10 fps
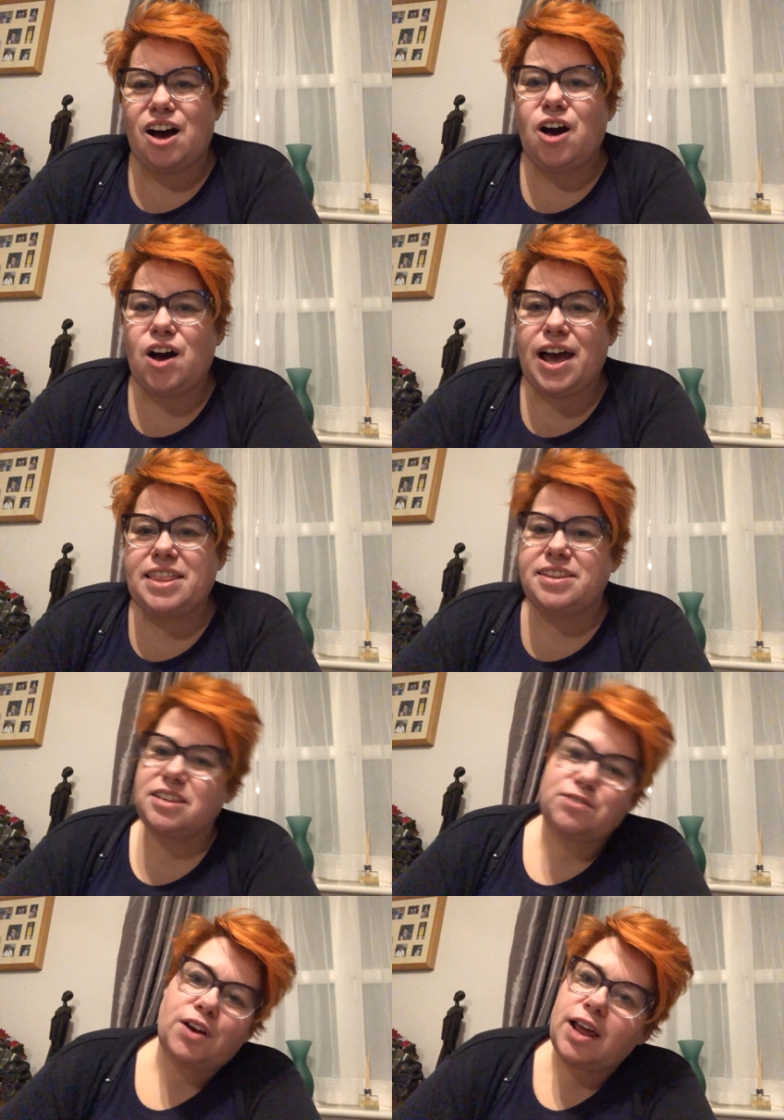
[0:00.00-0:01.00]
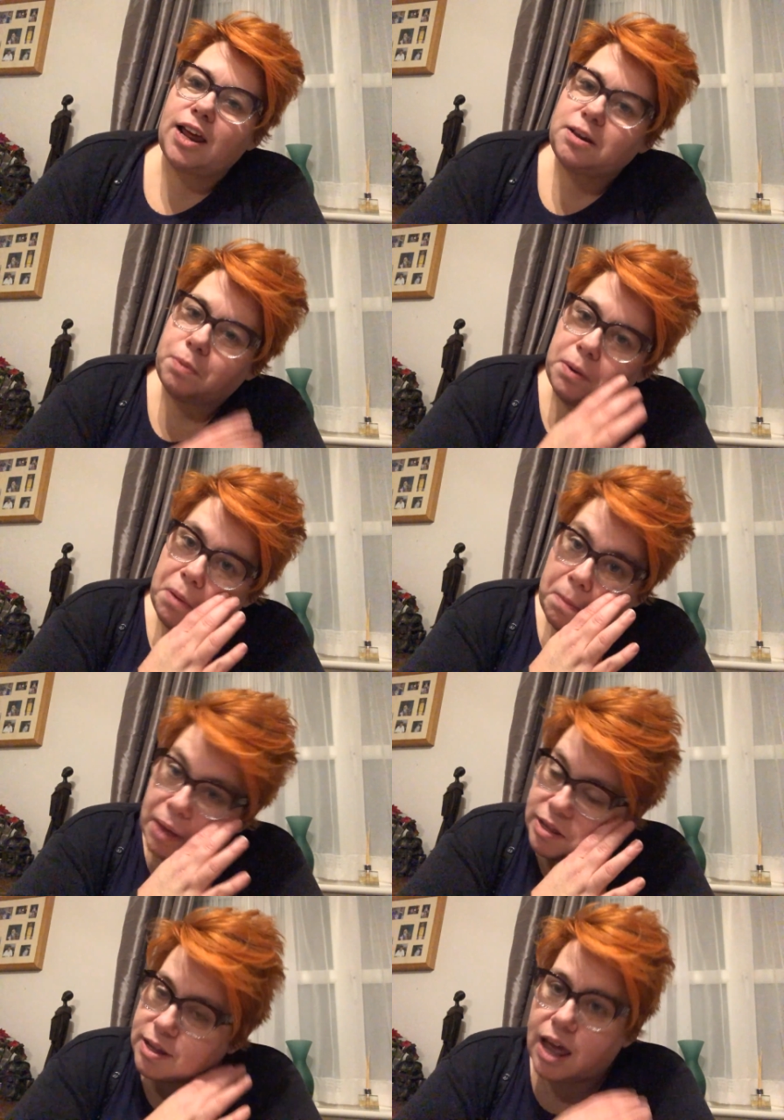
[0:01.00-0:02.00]
Hi, this is FlyLady Premium
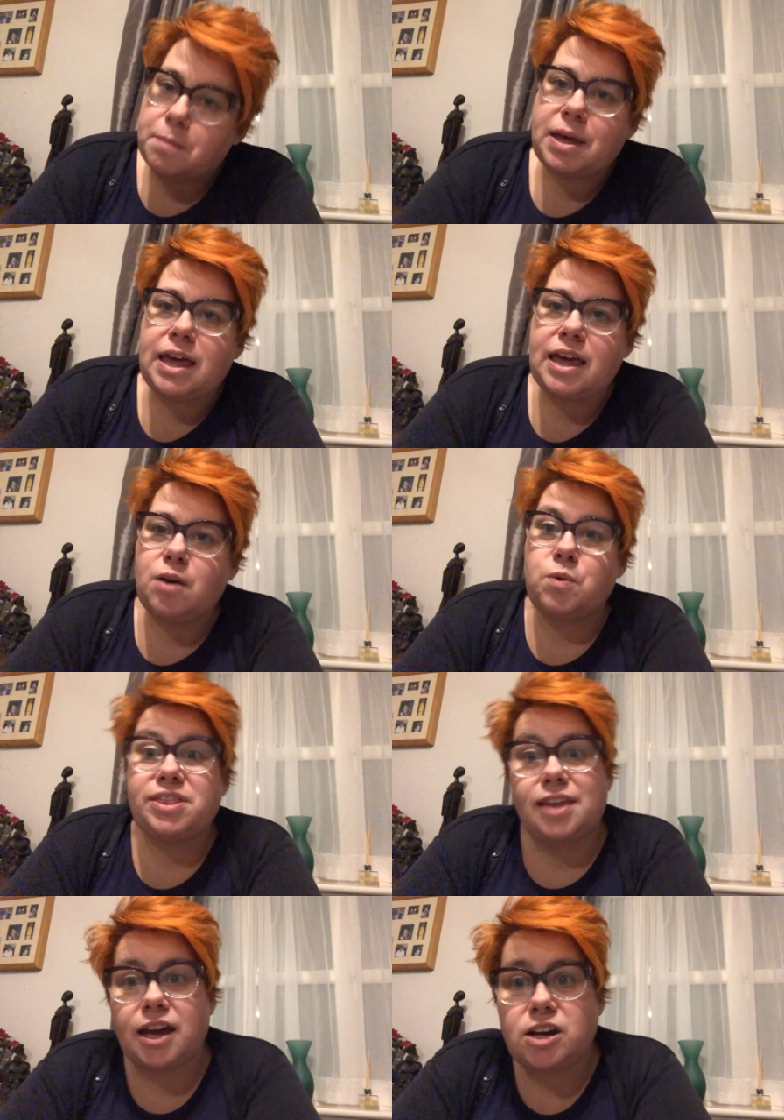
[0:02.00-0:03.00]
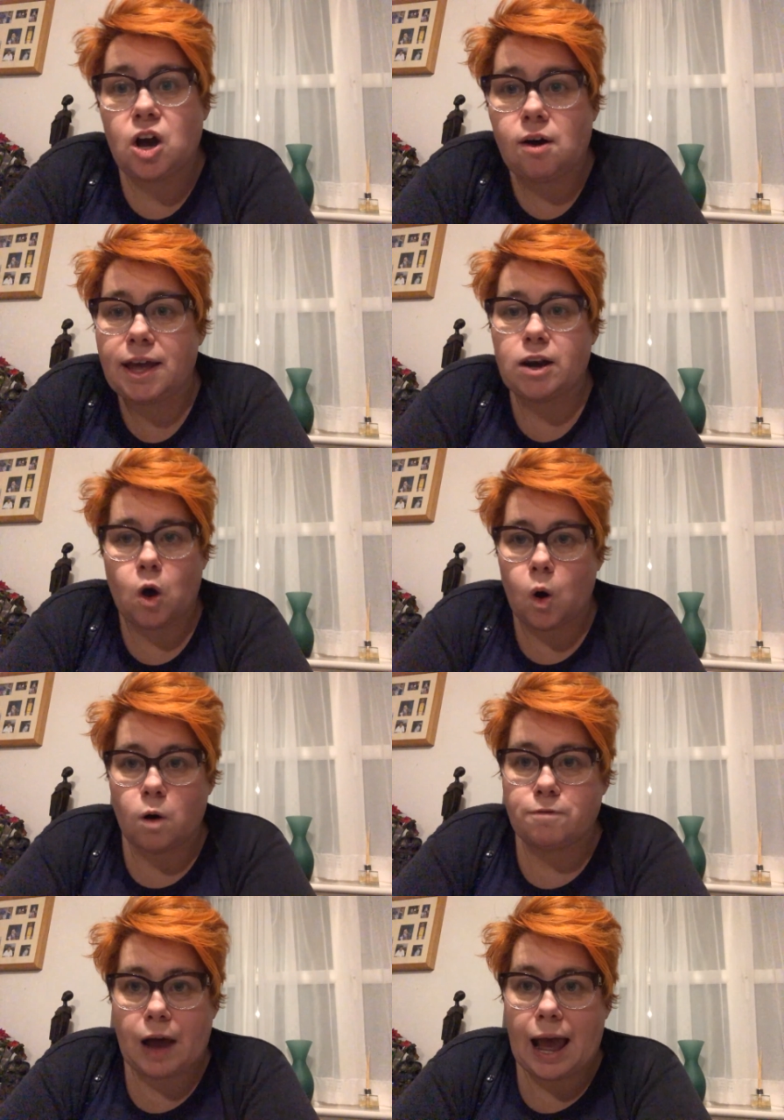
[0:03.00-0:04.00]
Mentor Emma here with day 9
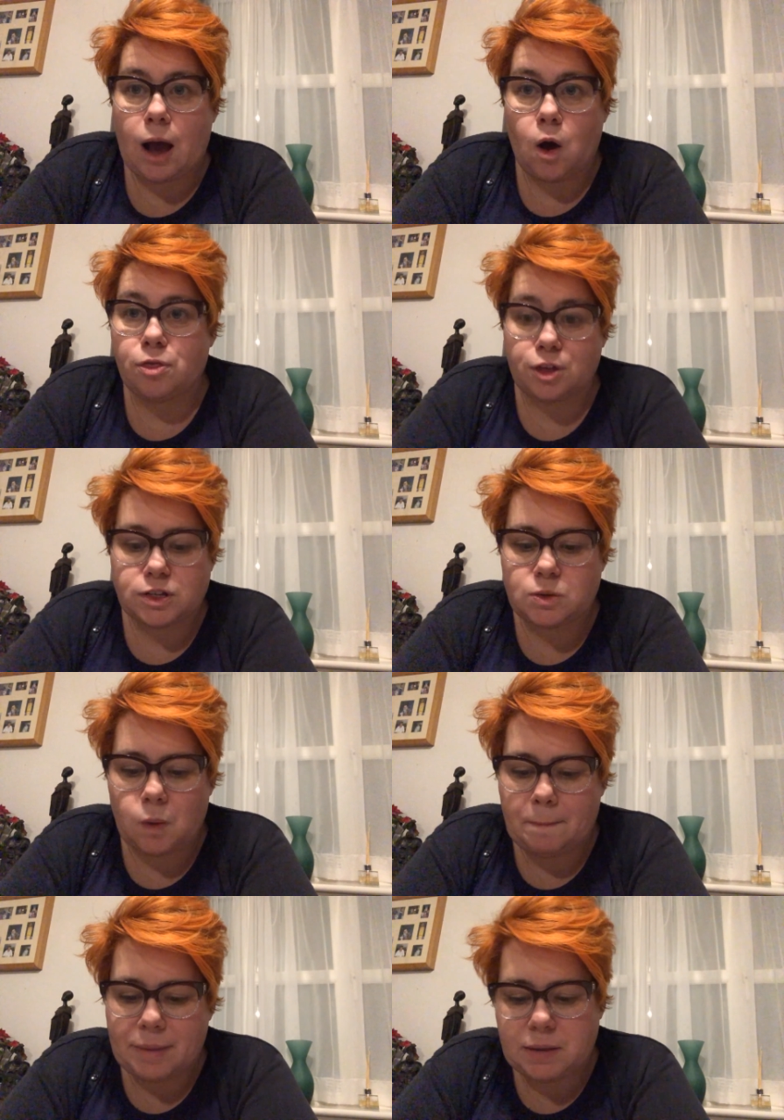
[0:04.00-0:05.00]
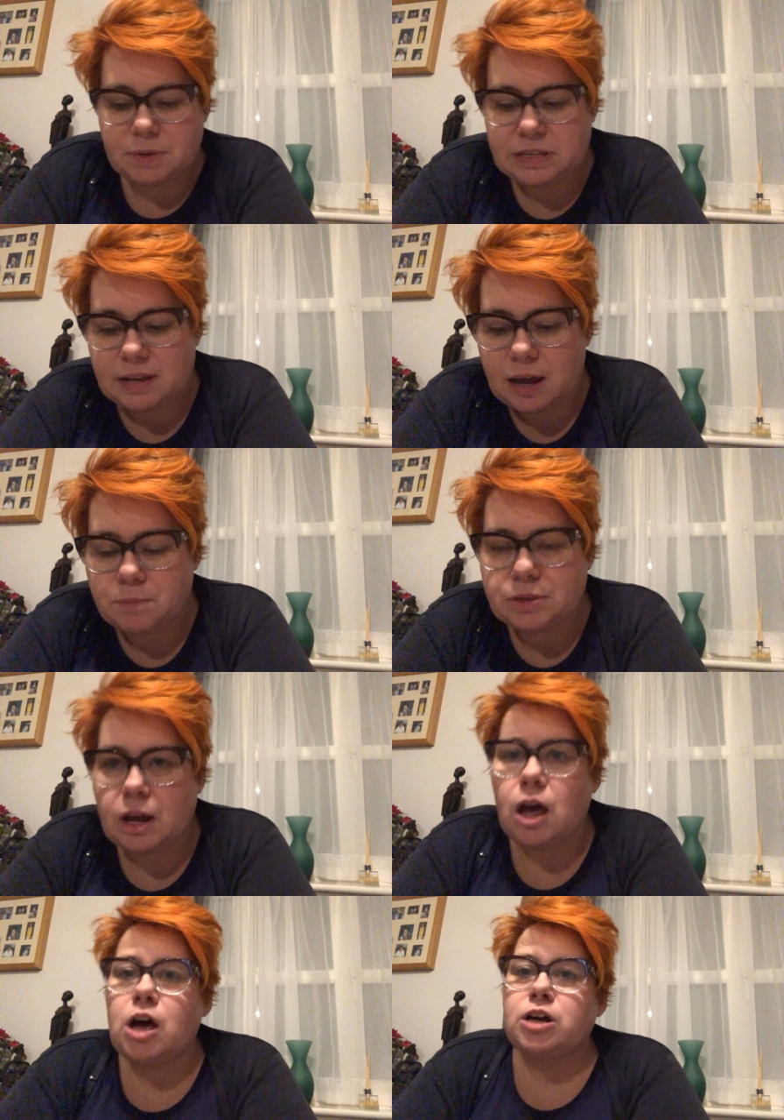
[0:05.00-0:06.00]
of our 31 baby steps.
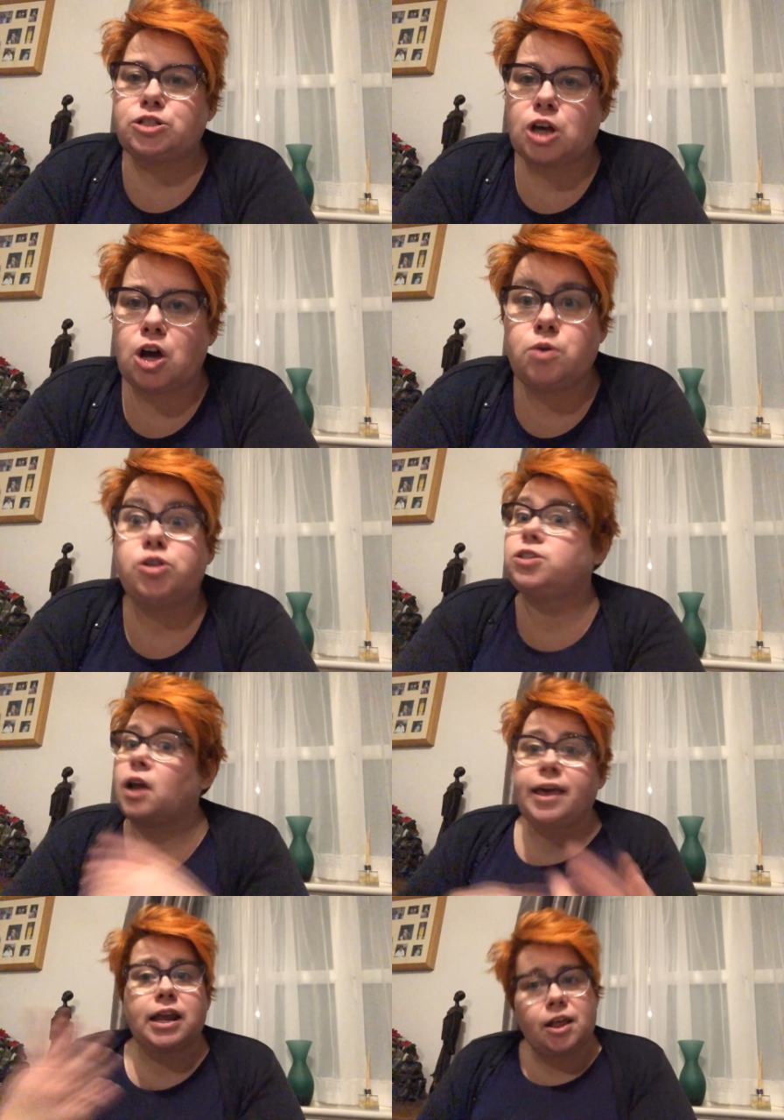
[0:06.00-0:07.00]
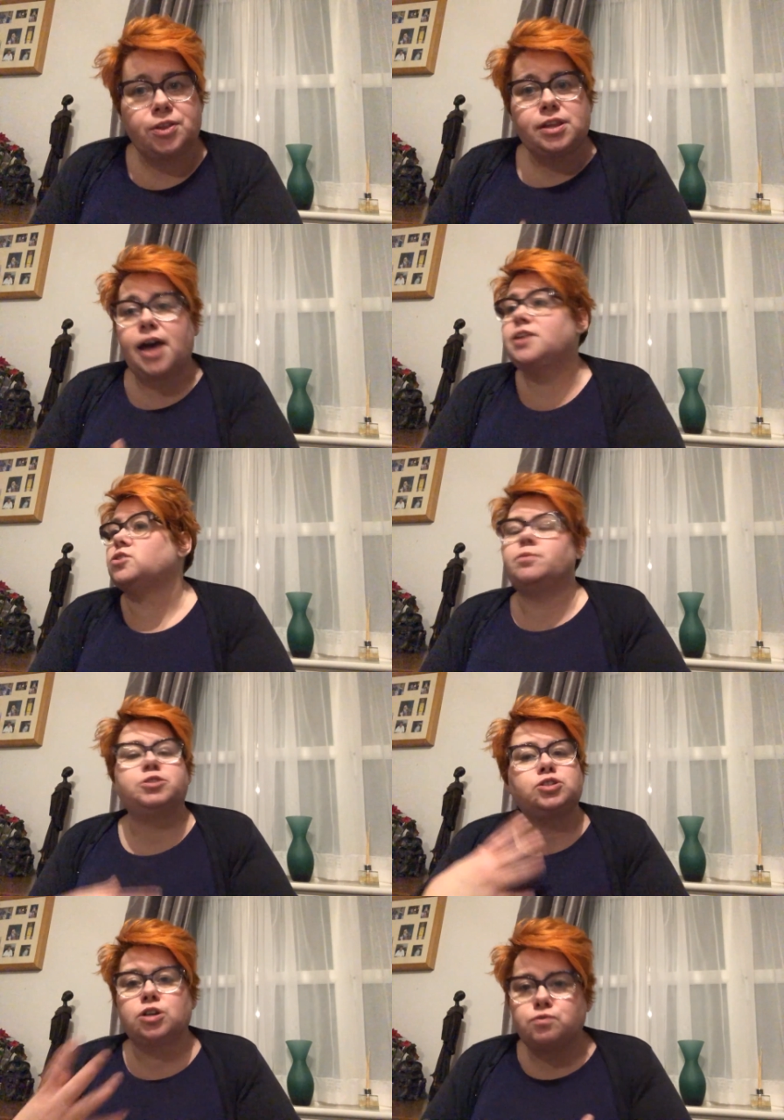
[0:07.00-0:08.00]
So just like in other days, I'm
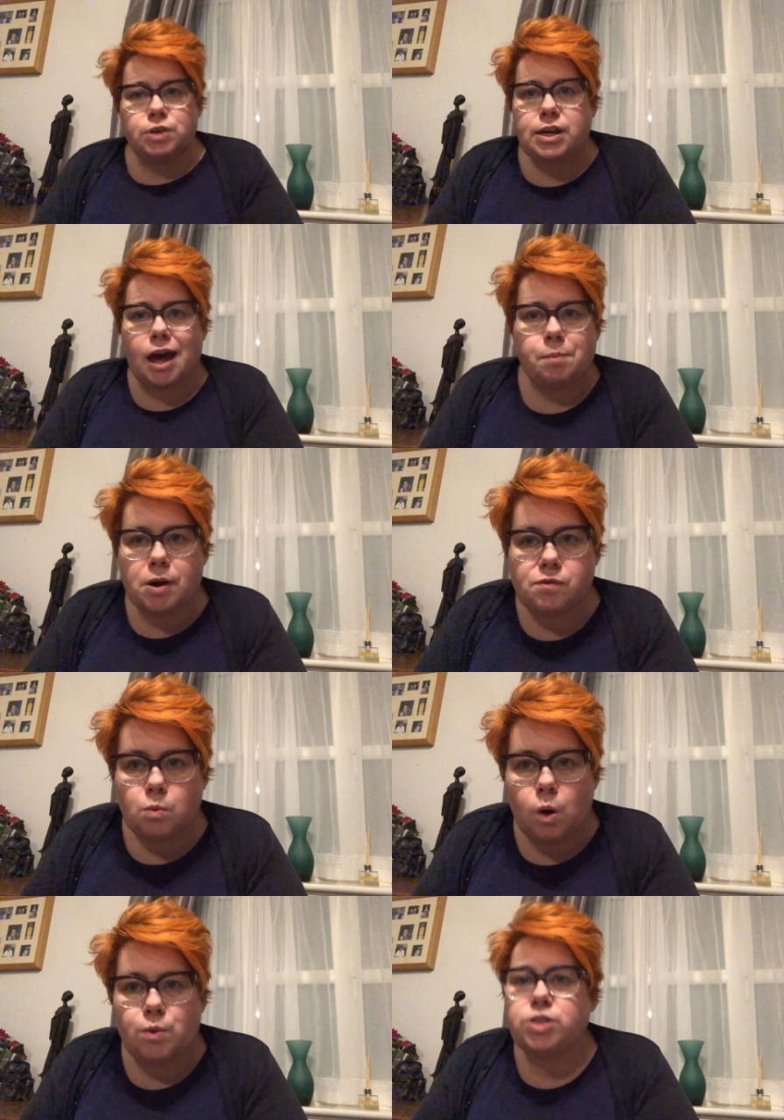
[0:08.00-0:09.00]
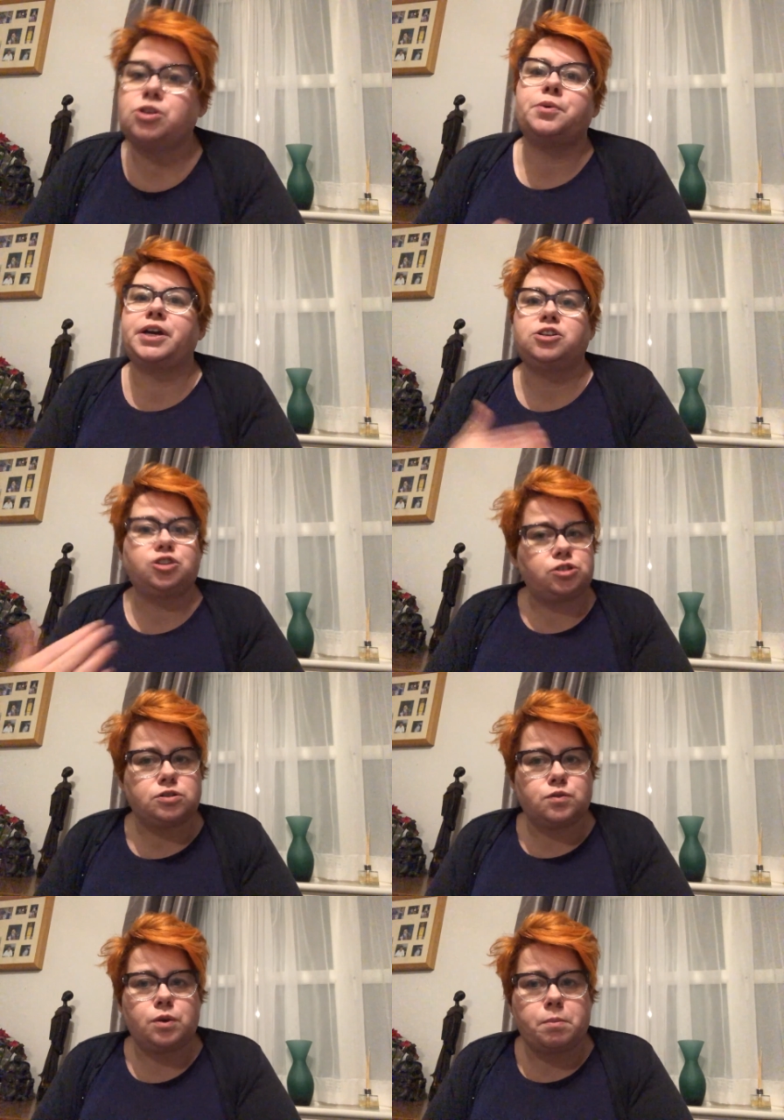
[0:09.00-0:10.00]
just going to recap over what we're doing just
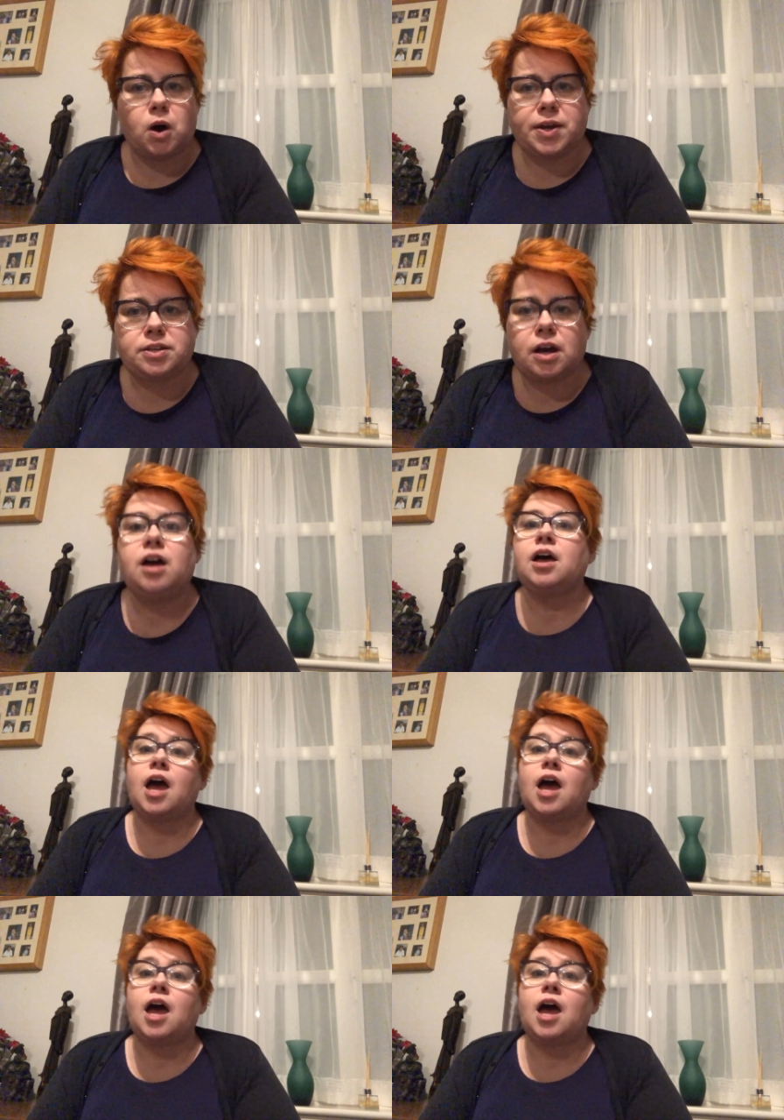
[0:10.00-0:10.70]
as a reminder.